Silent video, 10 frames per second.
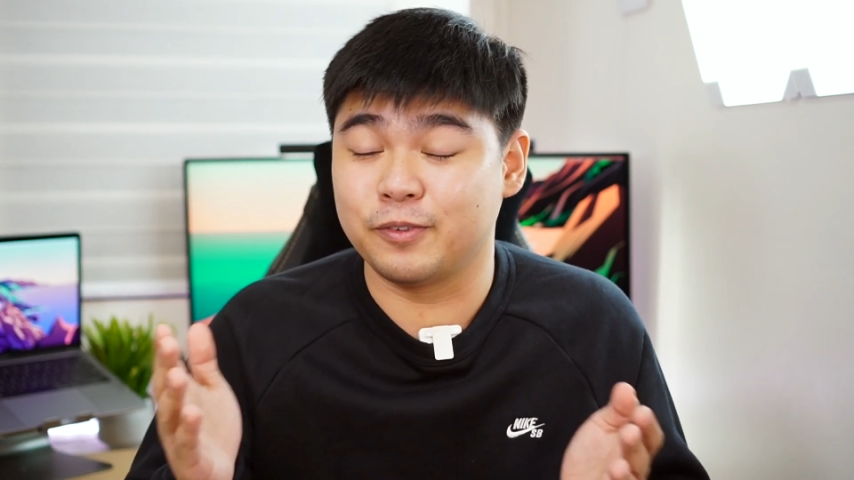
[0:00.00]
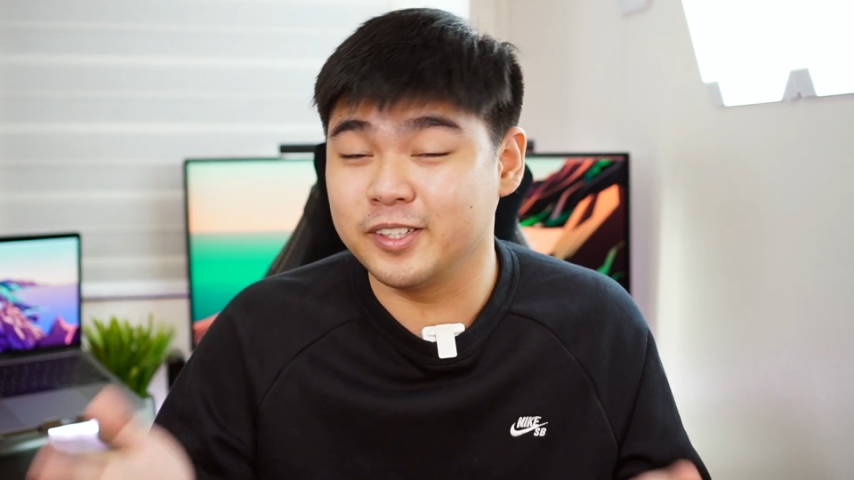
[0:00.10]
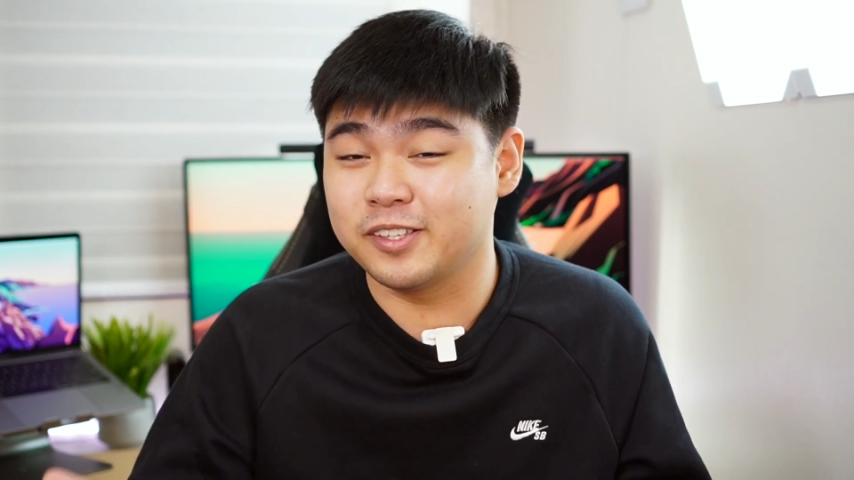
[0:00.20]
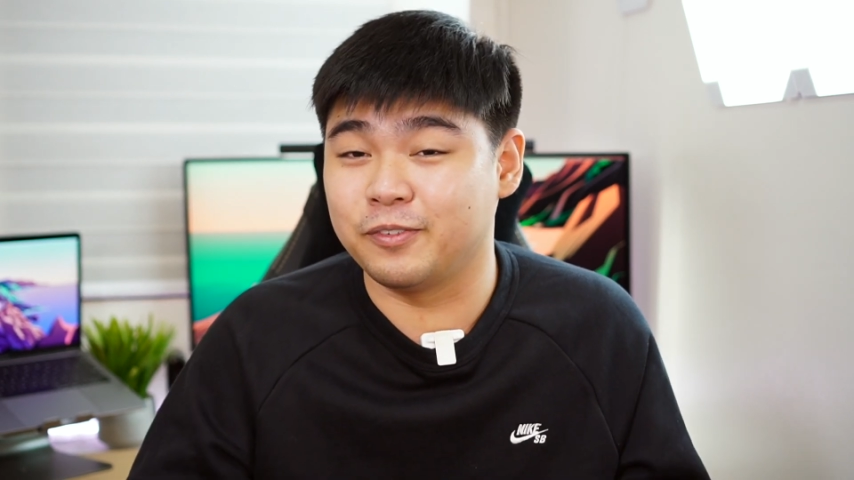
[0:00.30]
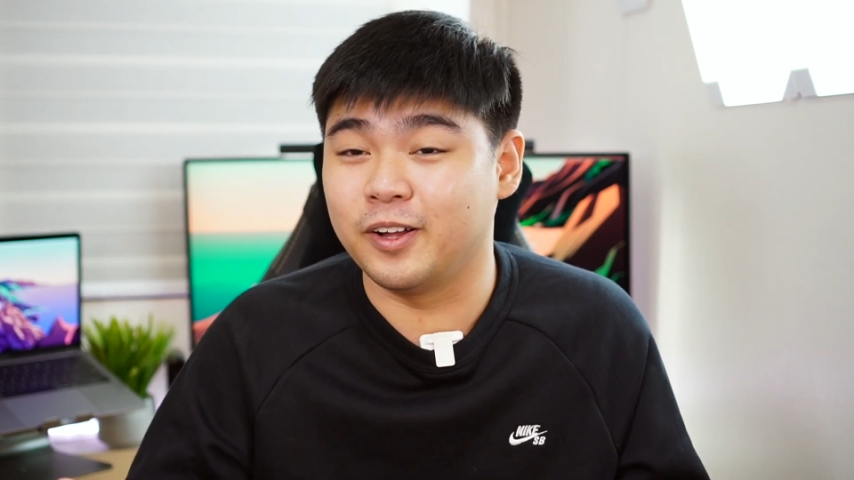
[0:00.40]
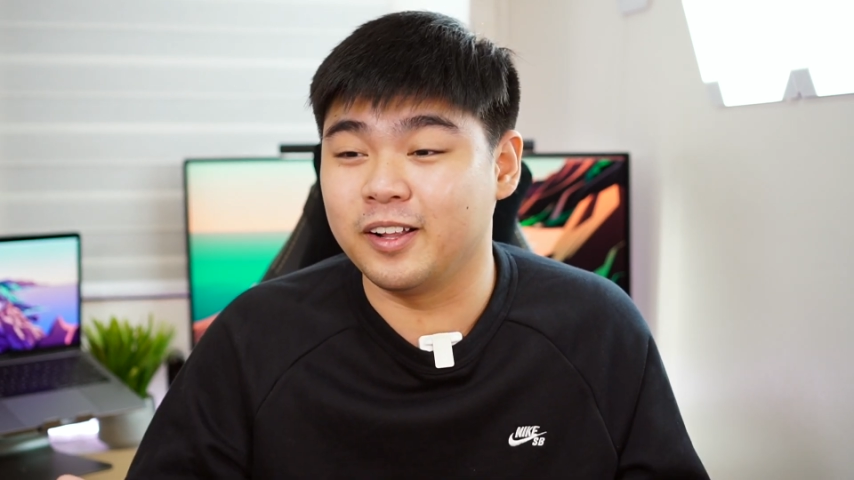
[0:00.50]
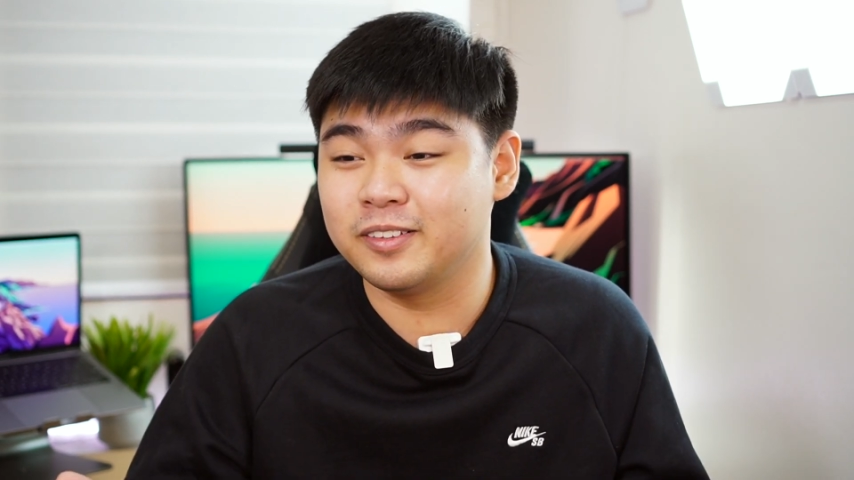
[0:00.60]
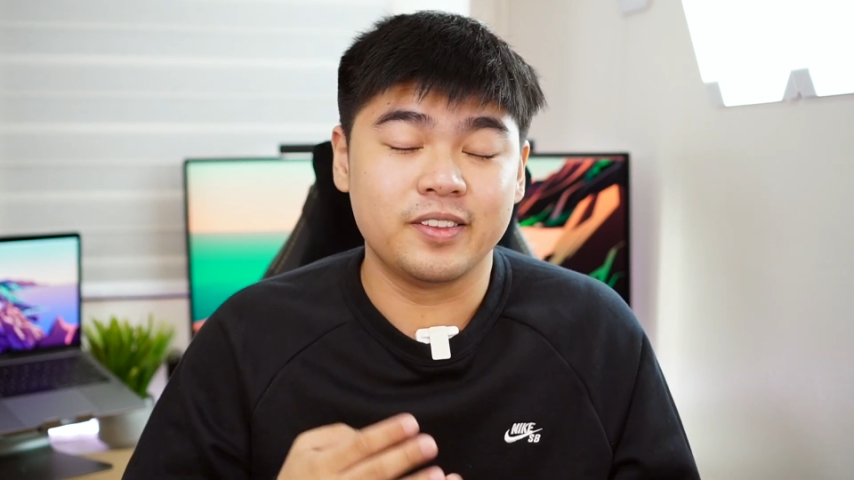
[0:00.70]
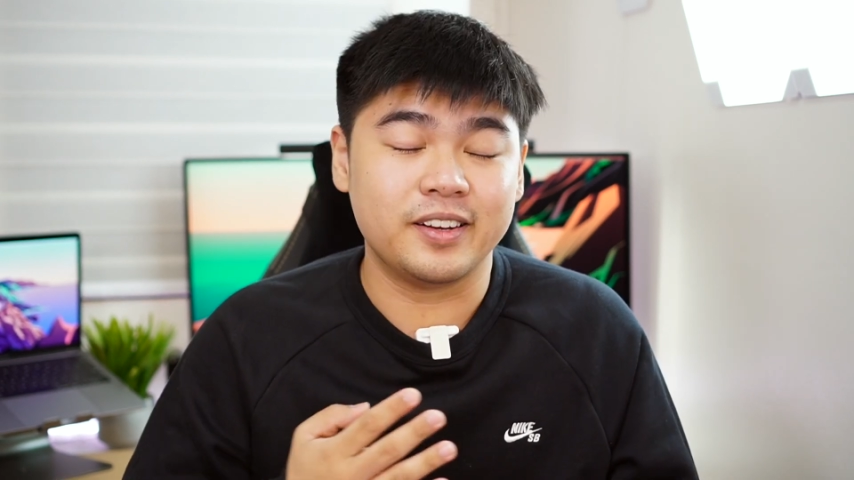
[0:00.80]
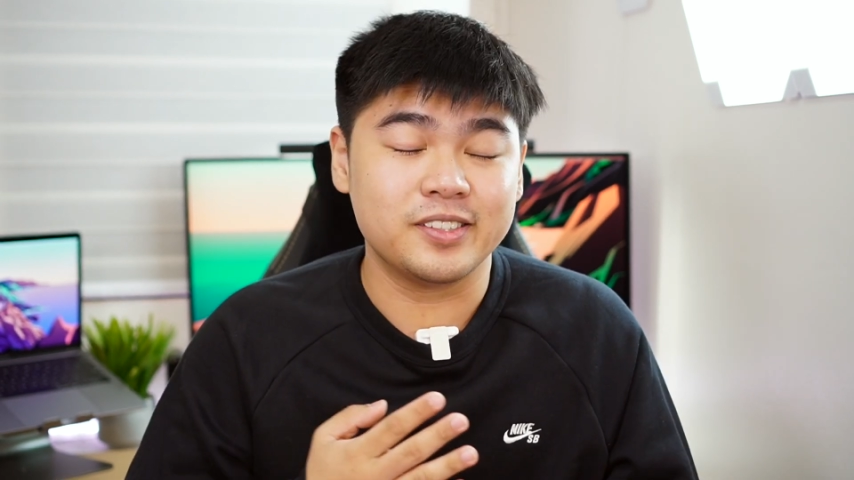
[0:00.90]
first of
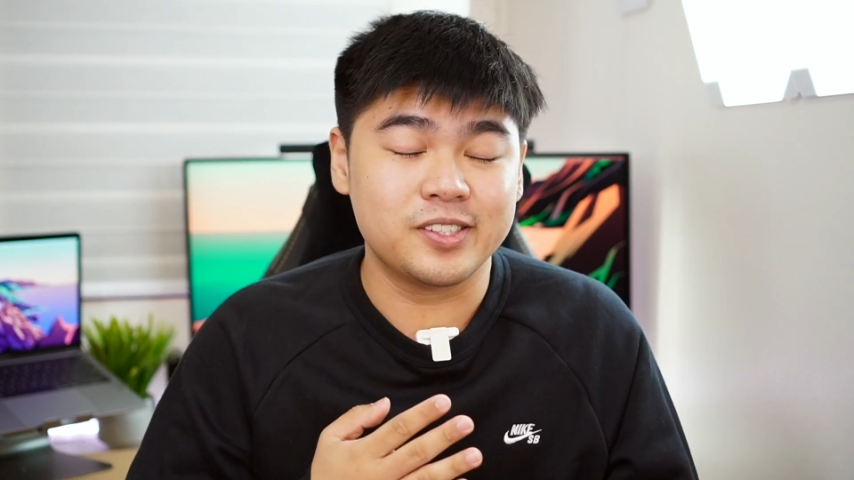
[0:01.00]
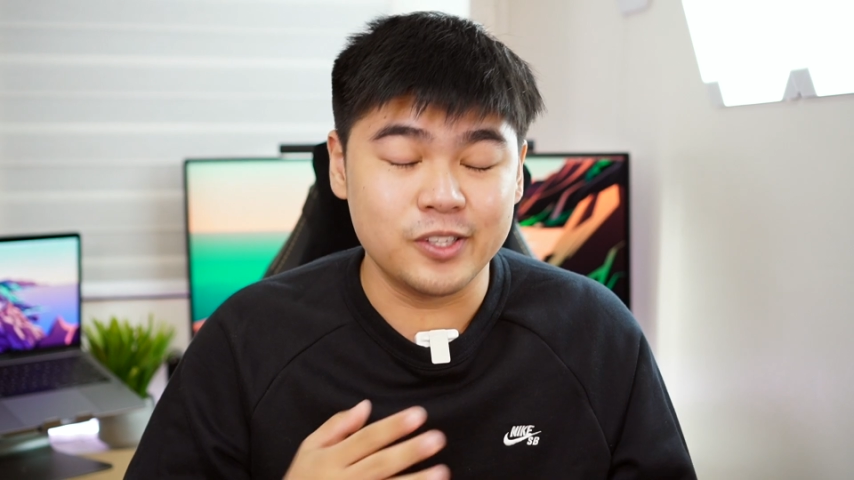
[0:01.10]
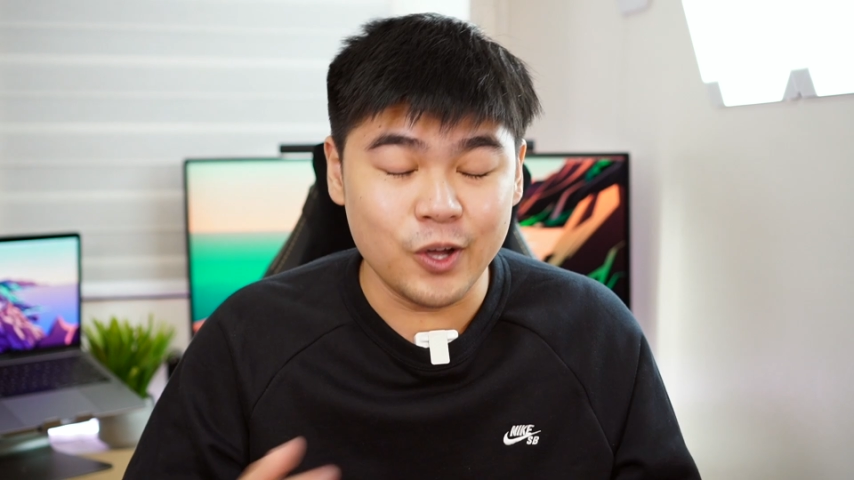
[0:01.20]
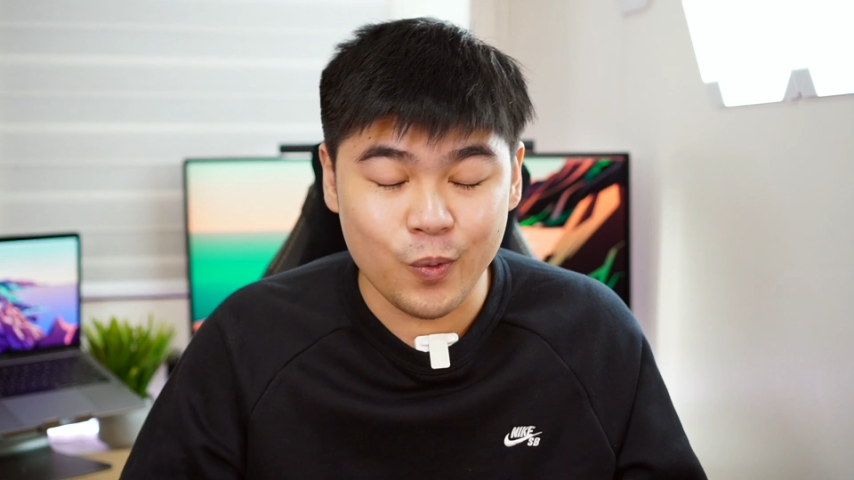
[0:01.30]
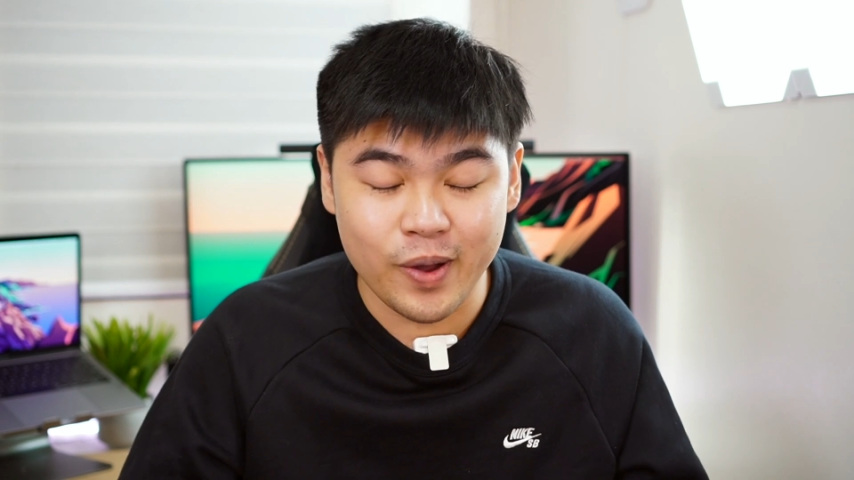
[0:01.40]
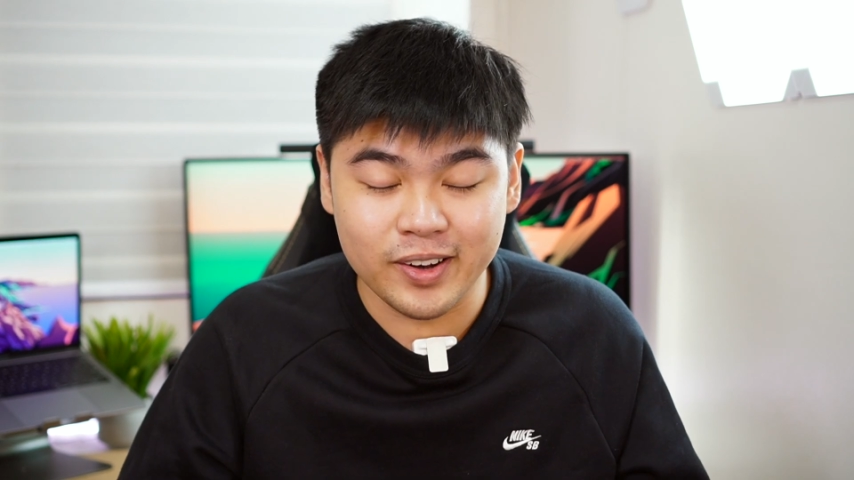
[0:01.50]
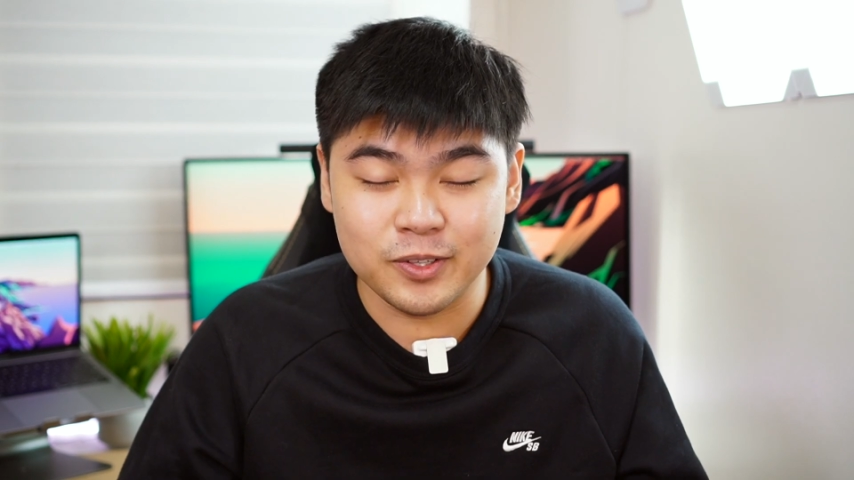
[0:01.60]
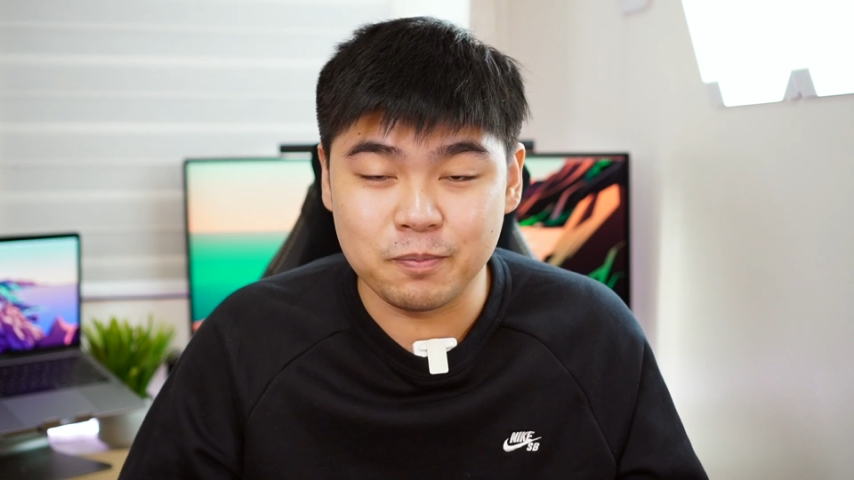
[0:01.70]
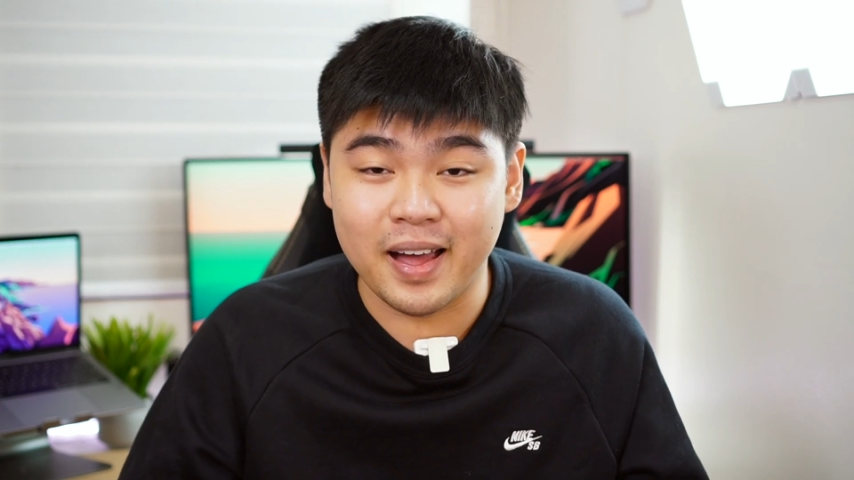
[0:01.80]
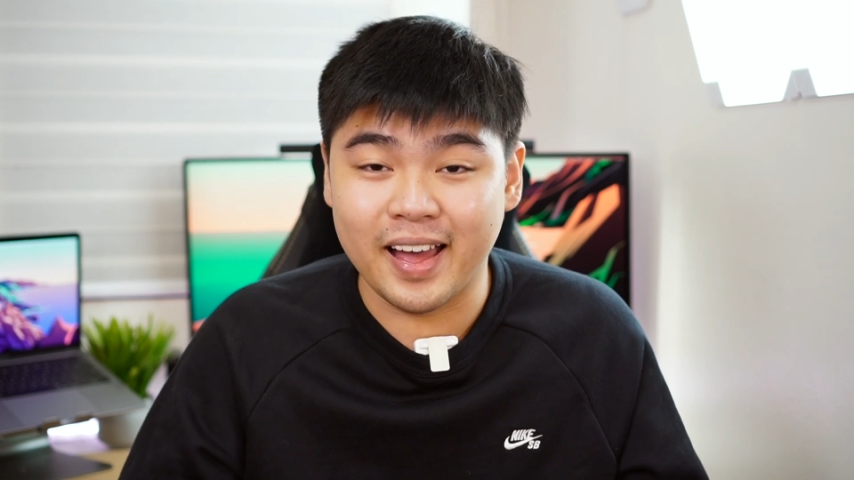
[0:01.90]
all, there's nowhere
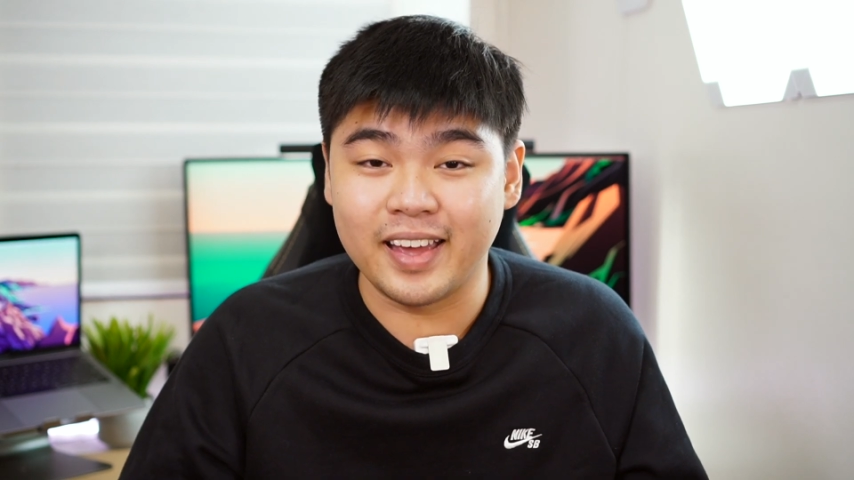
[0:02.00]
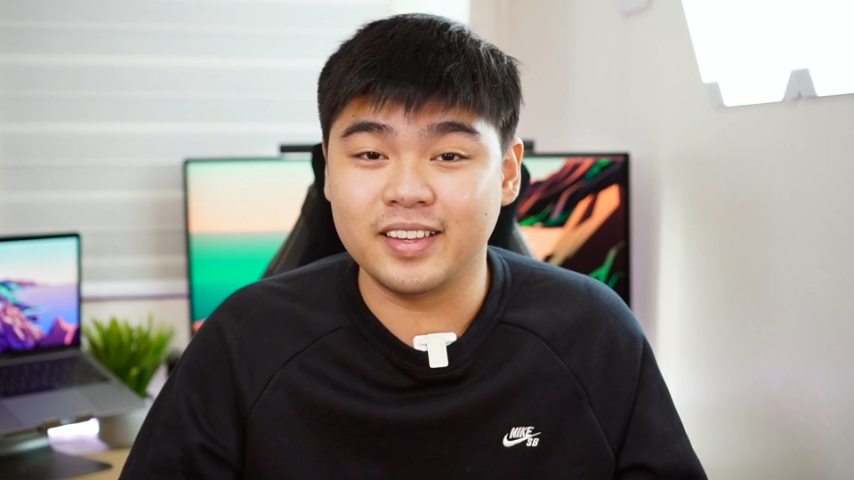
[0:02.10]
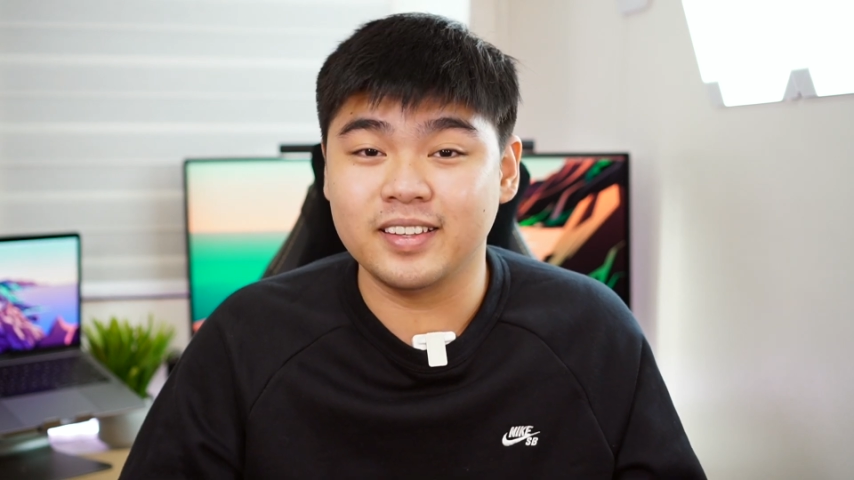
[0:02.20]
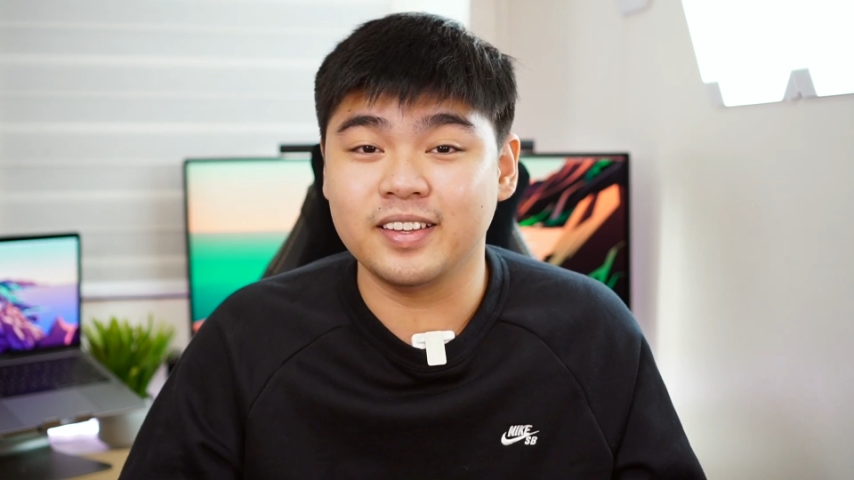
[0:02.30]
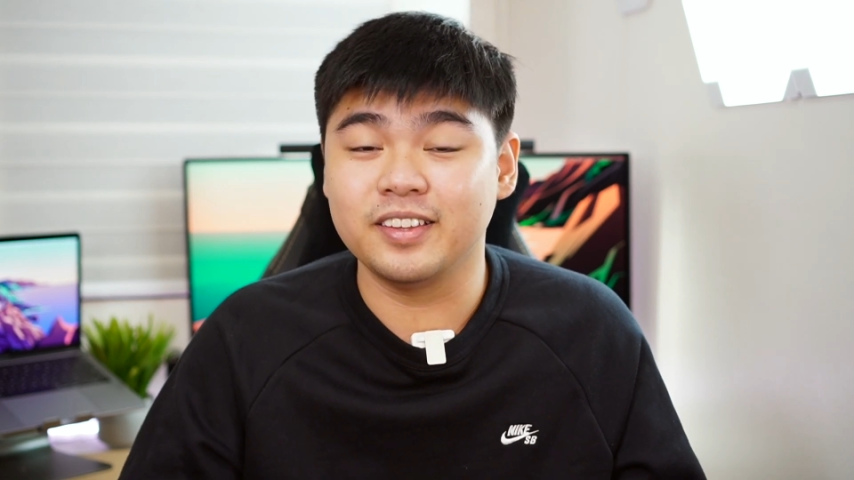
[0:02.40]
to buy